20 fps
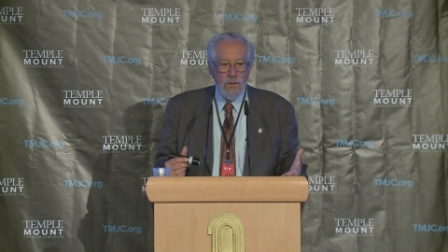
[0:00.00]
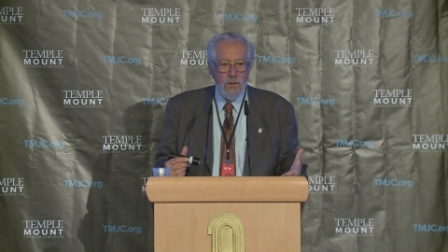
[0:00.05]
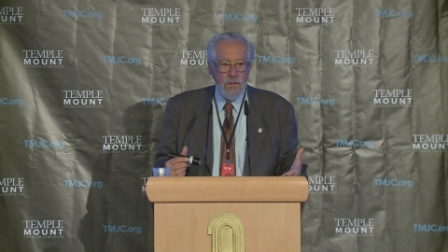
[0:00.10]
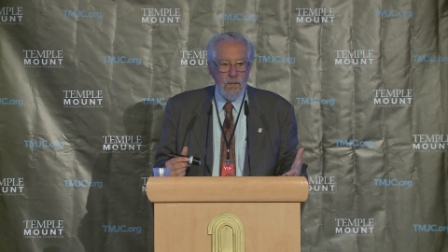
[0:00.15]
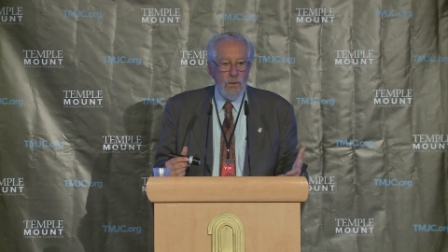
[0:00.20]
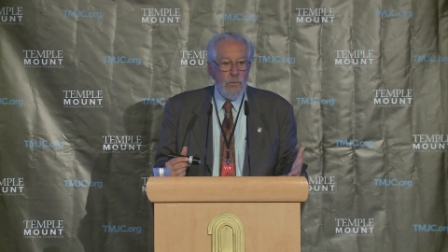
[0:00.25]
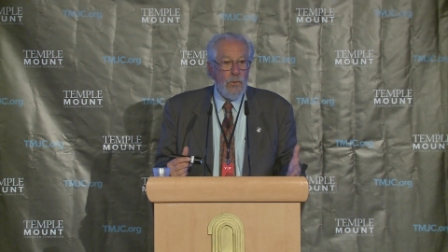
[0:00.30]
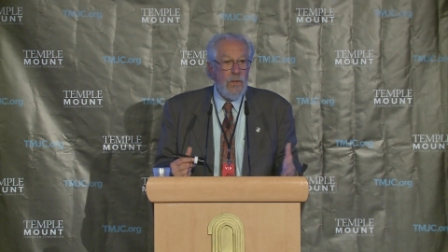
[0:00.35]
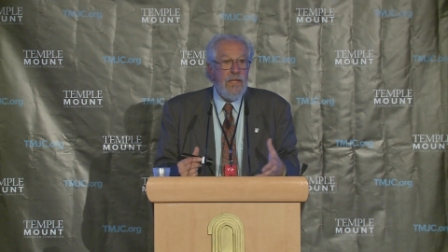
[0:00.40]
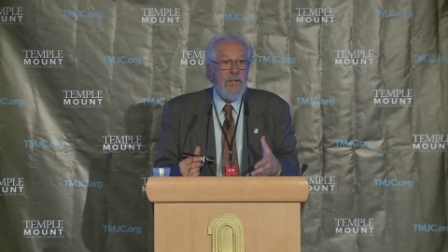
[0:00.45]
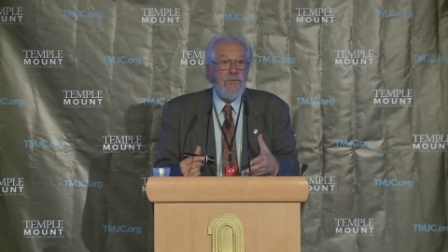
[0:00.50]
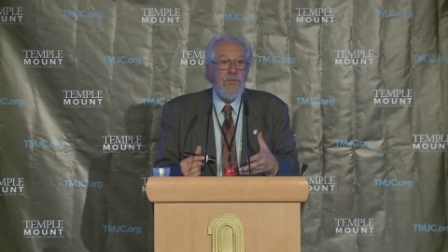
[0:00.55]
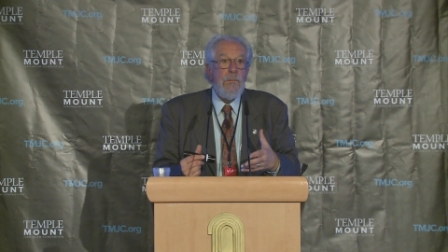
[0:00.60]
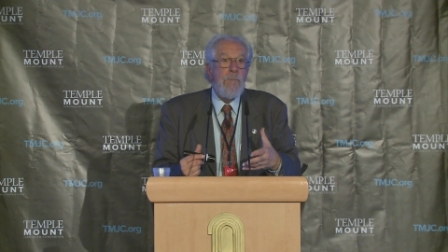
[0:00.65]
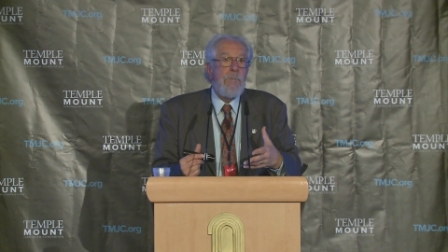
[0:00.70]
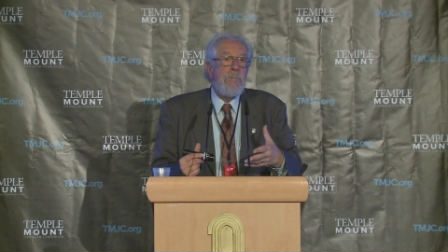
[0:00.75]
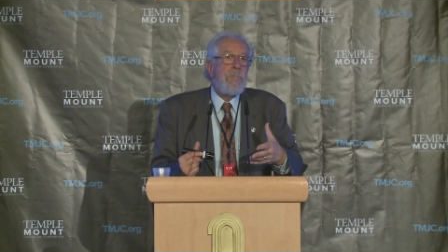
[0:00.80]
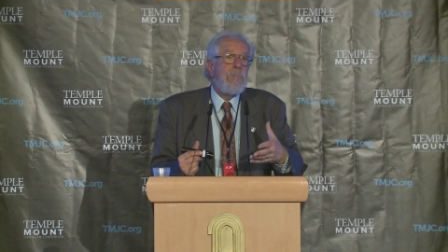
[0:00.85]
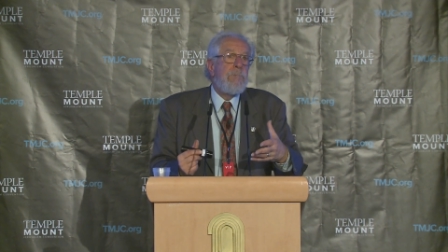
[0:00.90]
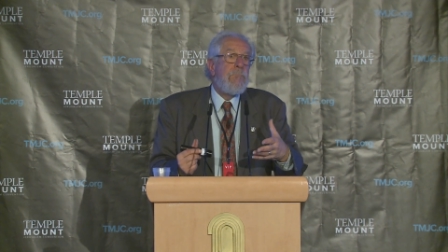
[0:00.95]
It wouldn't
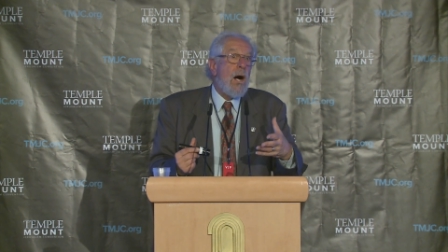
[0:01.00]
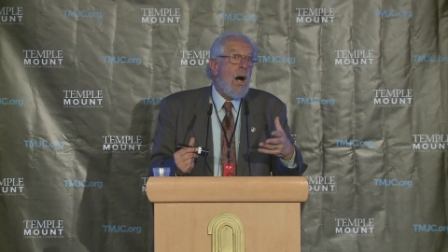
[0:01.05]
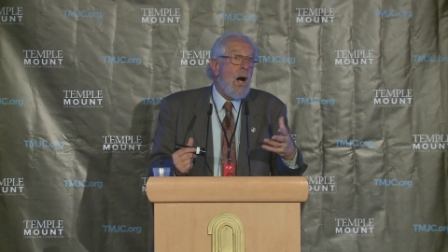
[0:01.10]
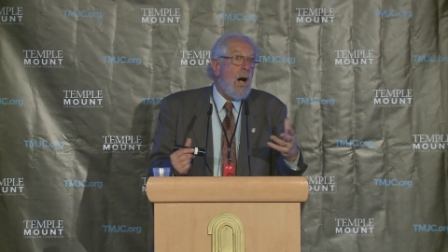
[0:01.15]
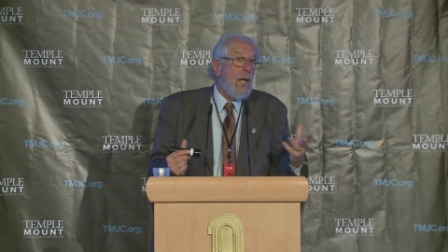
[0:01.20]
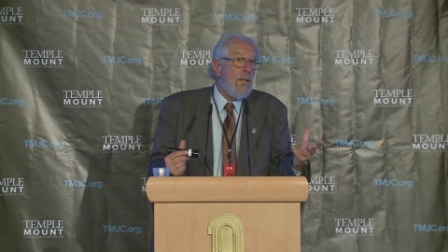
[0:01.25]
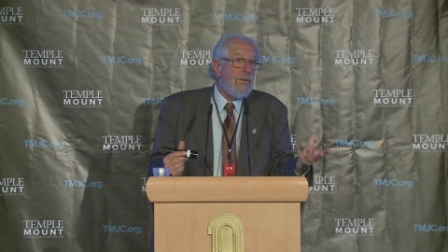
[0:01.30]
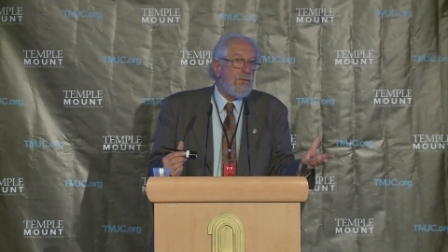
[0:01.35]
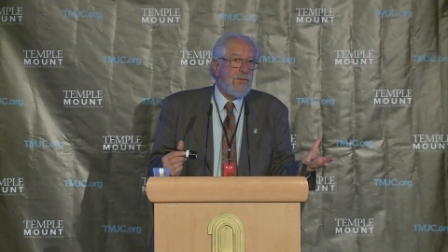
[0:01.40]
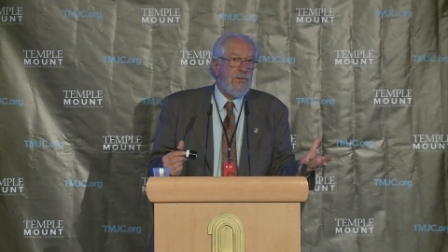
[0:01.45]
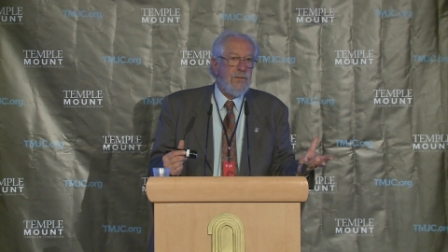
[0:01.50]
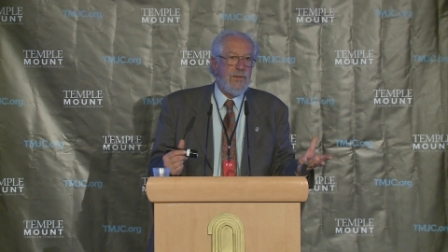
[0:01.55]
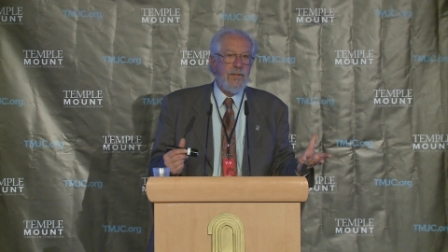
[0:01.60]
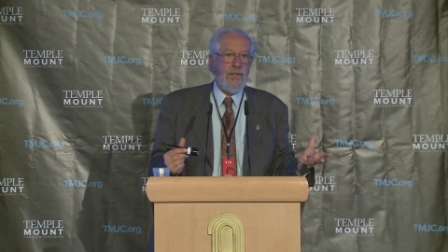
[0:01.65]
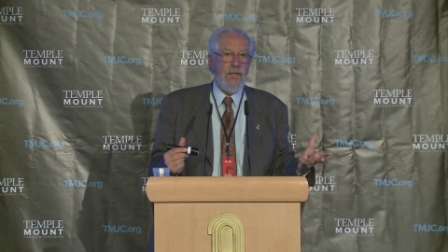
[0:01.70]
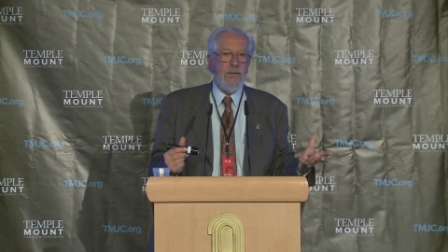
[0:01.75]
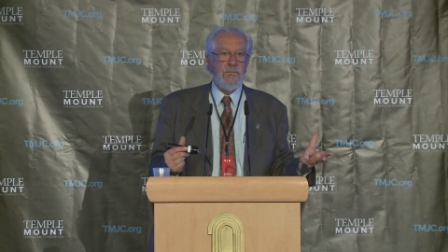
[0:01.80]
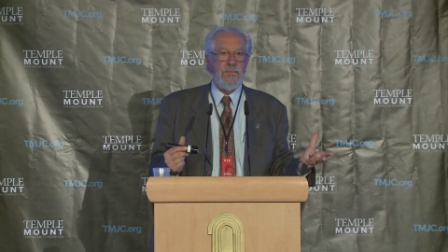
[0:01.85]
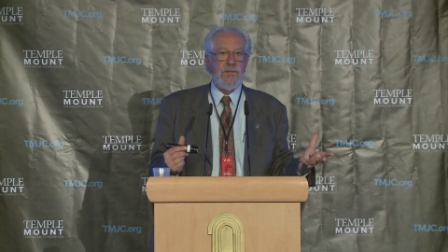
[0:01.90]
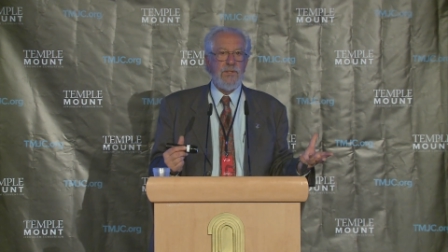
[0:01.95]
even bother
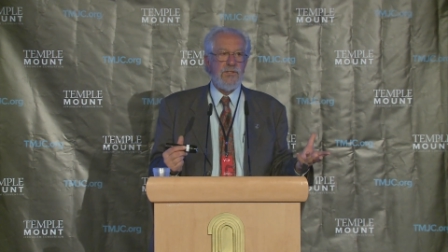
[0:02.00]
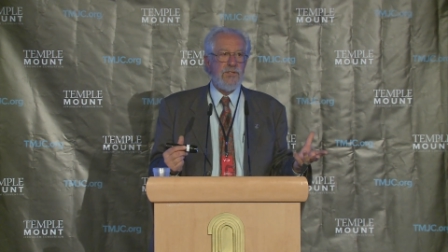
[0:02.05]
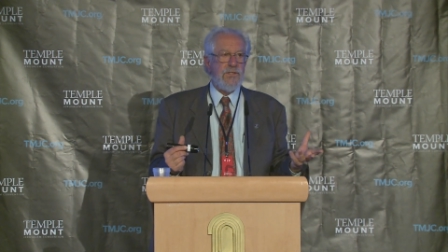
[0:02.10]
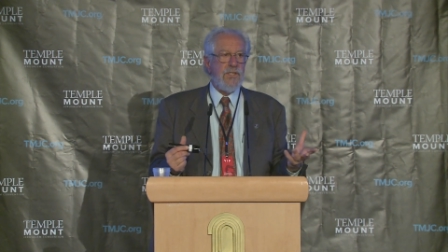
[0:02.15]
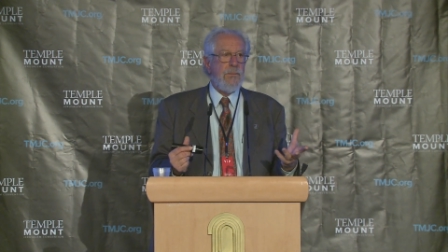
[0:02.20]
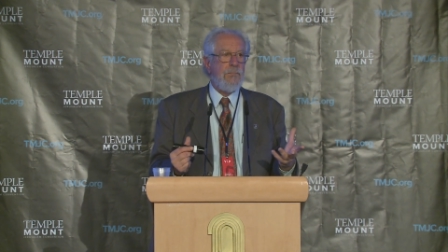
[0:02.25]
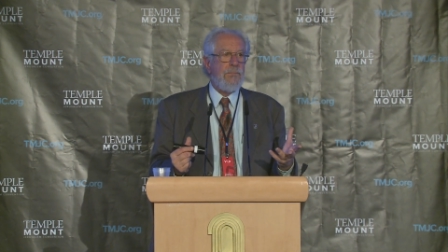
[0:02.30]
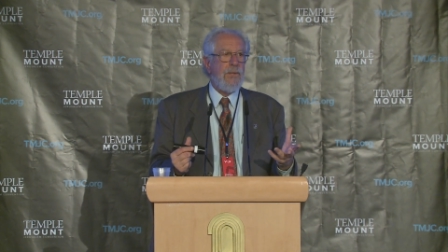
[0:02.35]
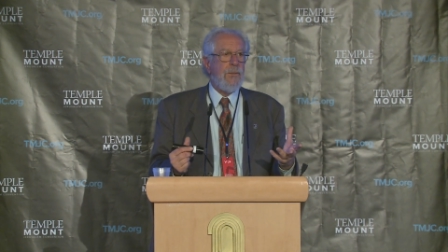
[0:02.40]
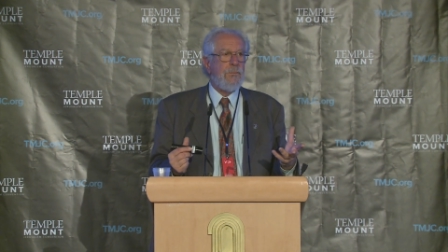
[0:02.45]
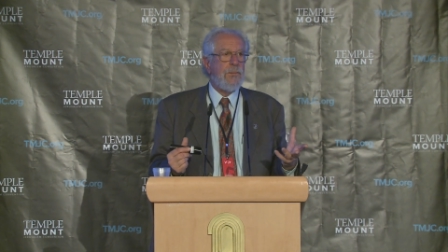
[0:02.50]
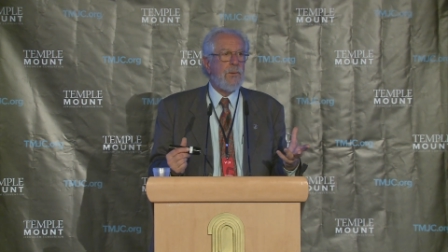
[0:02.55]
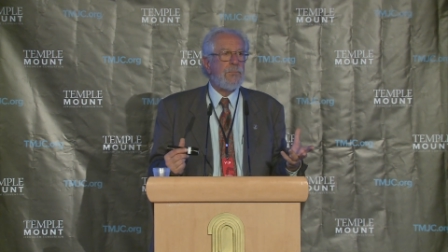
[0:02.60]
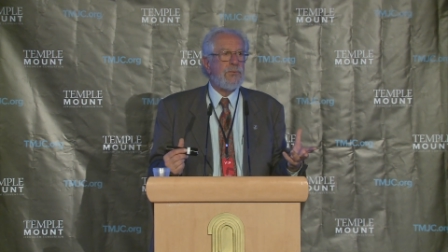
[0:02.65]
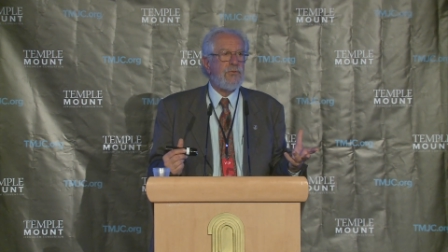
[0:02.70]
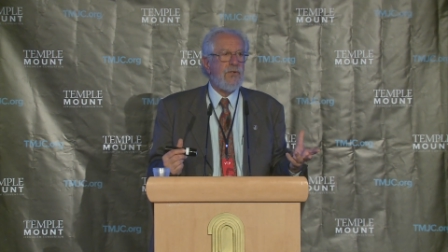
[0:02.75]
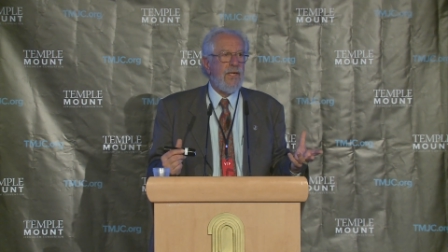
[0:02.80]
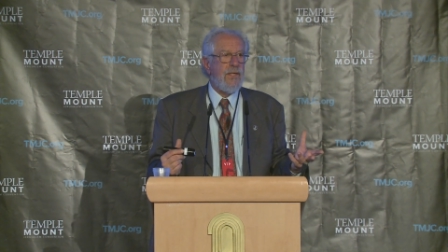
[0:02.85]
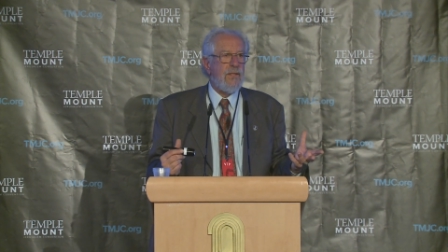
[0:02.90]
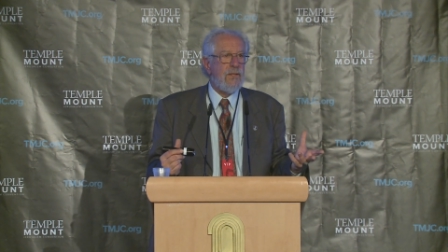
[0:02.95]
them to see people
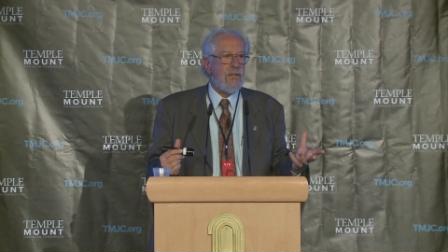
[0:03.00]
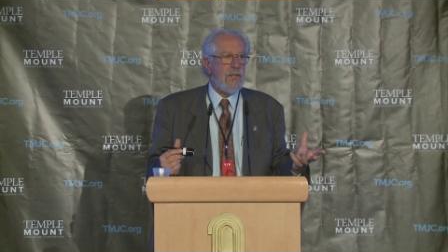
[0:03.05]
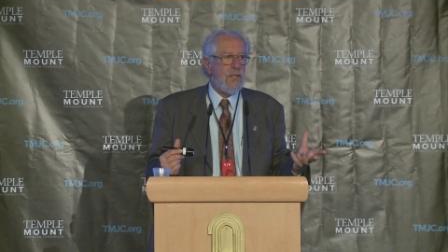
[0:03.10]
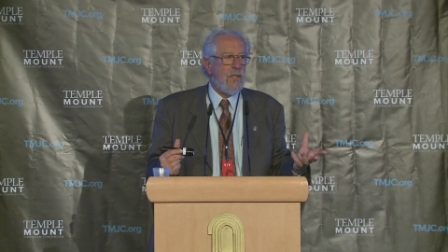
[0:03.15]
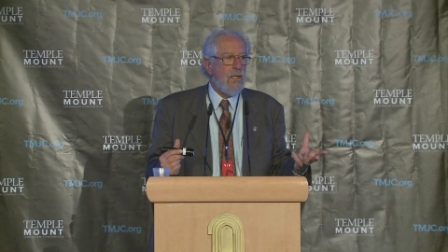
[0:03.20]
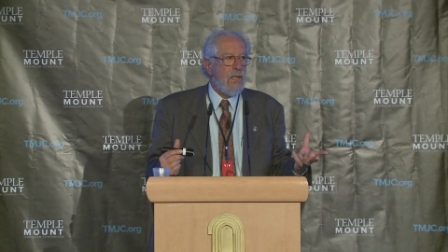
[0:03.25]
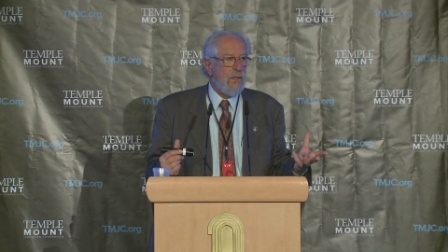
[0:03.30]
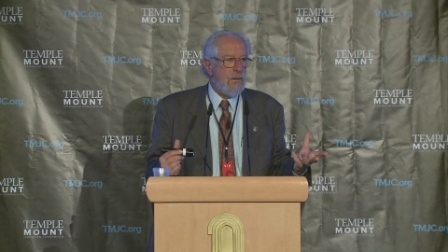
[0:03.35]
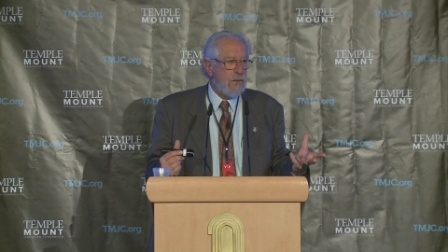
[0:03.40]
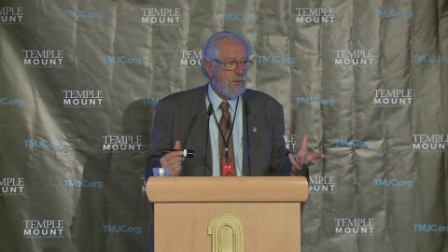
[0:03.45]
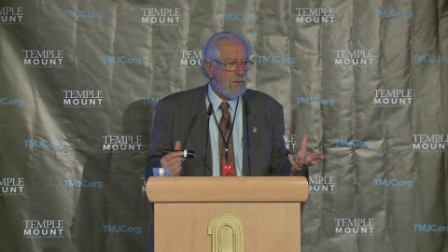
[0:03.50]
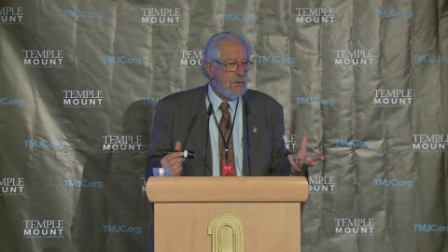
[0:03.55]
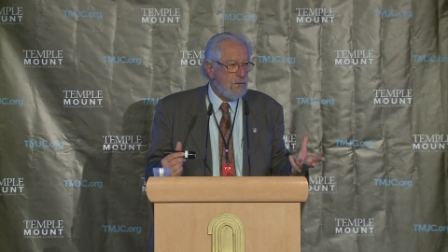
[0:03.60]
praying to God.